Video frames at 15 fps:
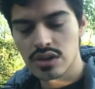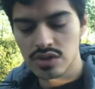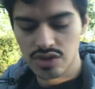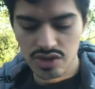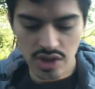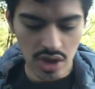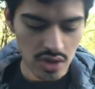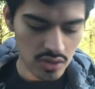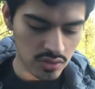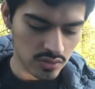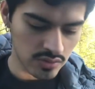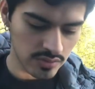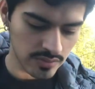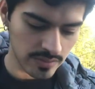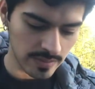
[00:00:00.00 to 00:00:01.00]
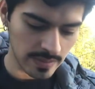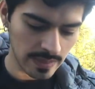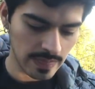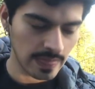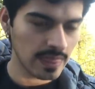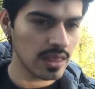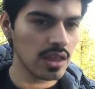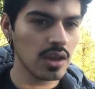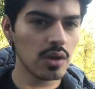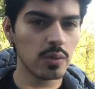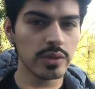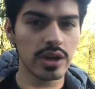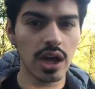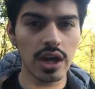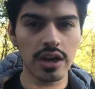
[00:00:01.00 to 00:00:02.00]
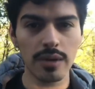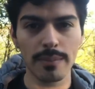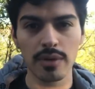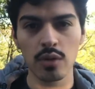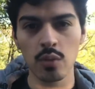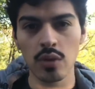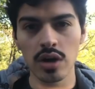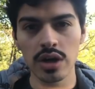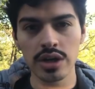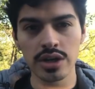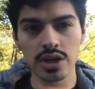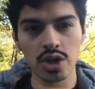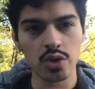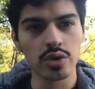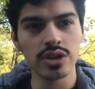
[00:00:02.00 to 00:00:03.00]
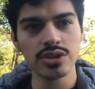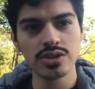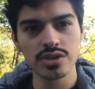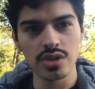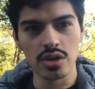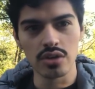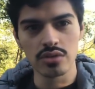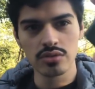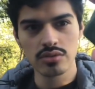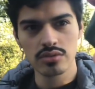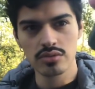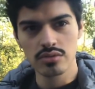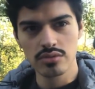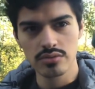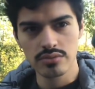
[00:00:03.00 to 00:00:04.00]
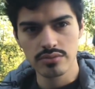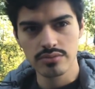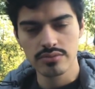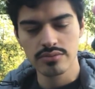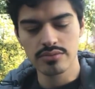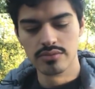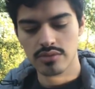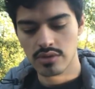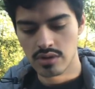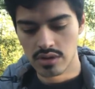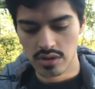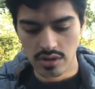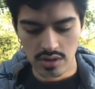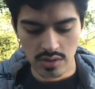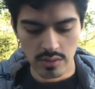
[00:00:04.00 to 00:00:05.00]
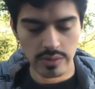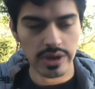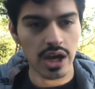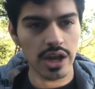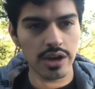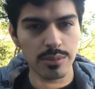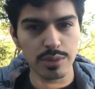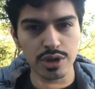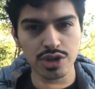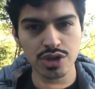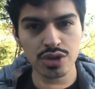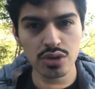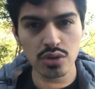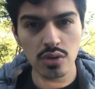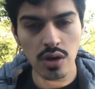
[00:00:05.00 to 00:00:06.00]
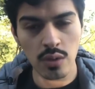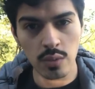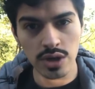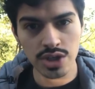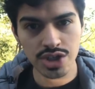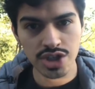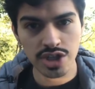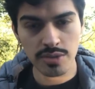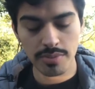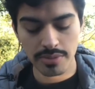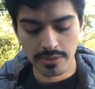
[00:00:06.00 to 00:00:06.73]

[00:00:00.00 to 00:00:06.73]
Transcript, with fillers: So, we got number one, a green stone. We got number two, a wood chip.